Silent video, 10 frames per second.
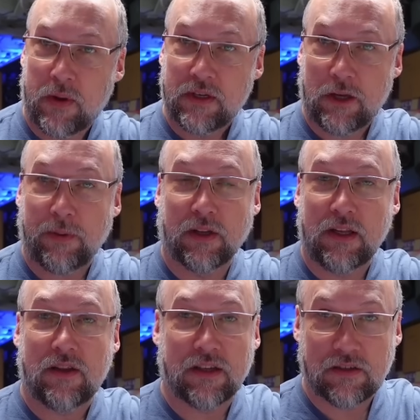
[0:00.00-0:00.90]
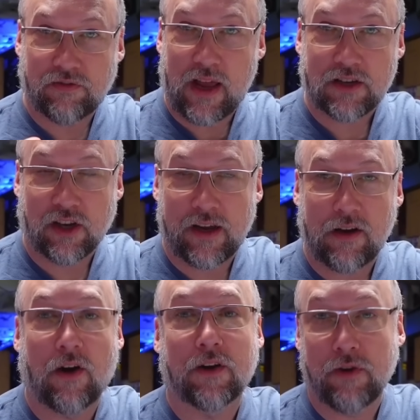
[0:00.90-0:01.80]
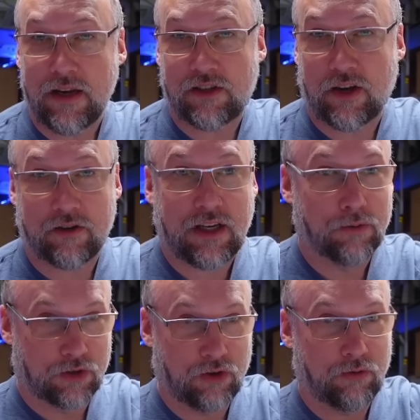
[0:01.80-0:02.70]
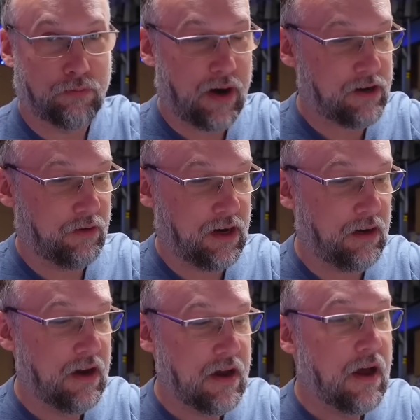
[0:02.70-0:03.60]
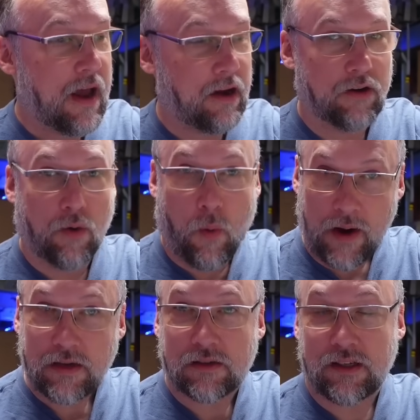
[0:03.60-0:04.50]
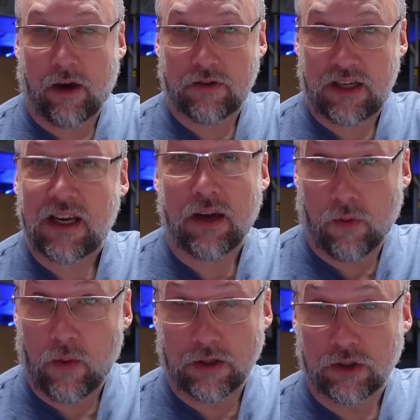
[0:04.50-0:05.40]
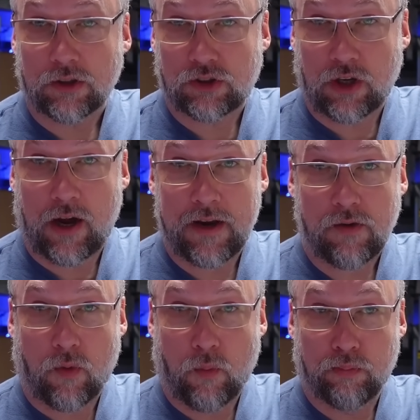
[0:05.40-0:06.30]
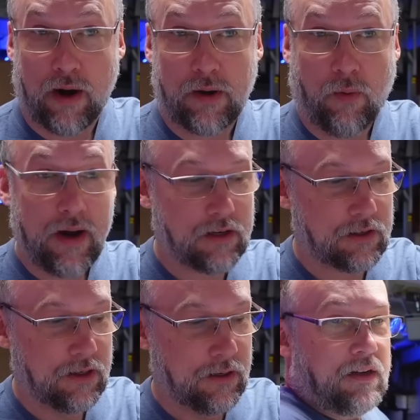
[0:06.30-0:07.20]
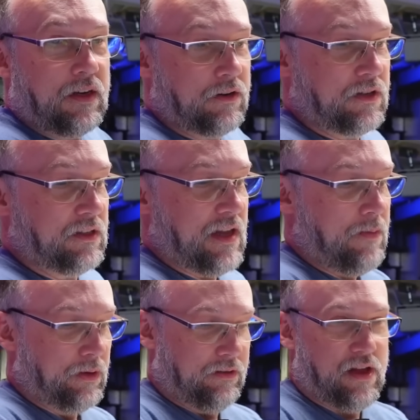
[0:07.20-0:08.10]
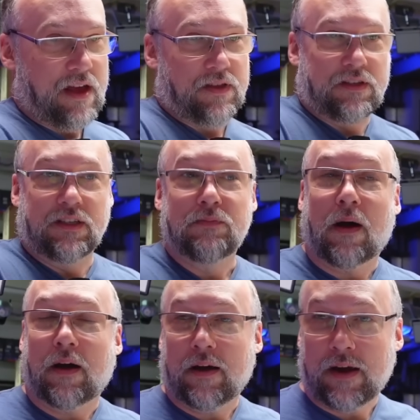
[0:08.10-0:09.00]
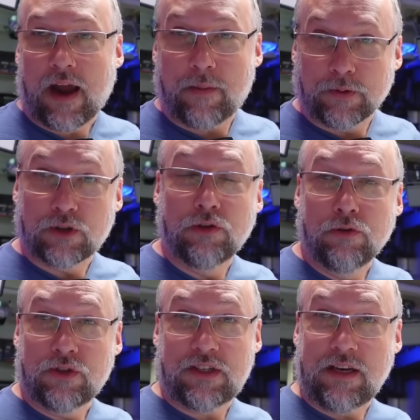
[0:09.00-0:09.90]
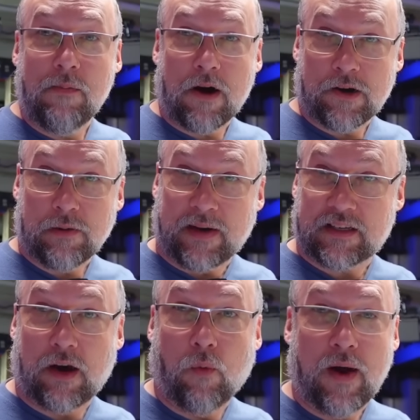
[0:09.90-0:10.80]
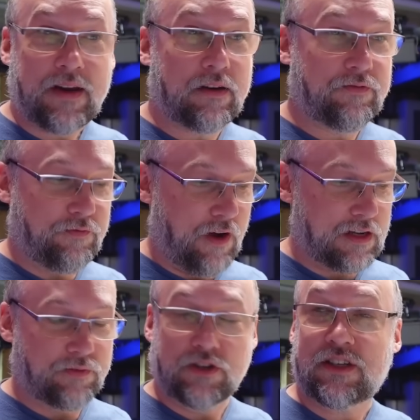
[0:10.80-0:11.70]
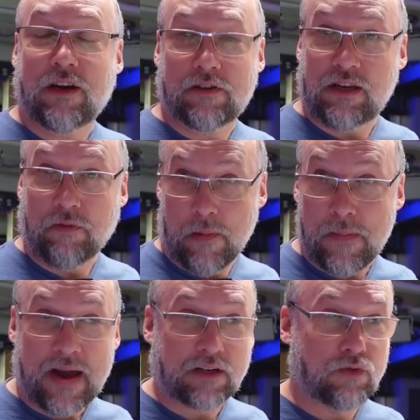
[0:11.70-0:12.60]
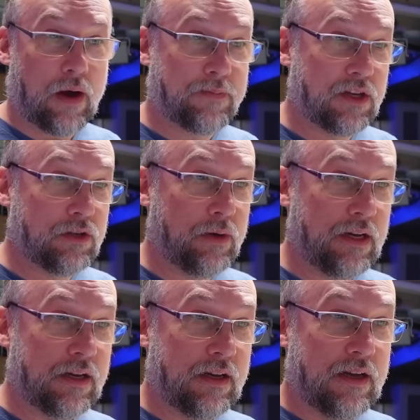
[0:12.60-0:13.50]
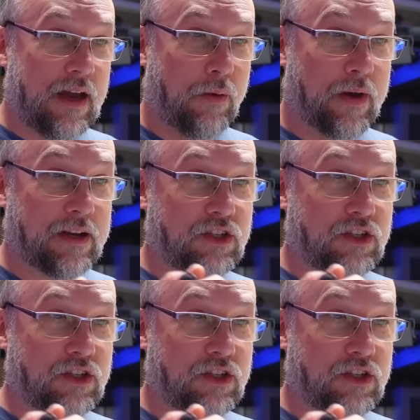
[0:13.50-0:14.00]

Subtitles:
Typically, this flashlight on a green CRT will show bright green, and on a white CRT, it will shine bright white. Here's an example of that. This is my Apple IIc monitor, but it's got a white phosphor CRT from a Mac swapped into it, and when I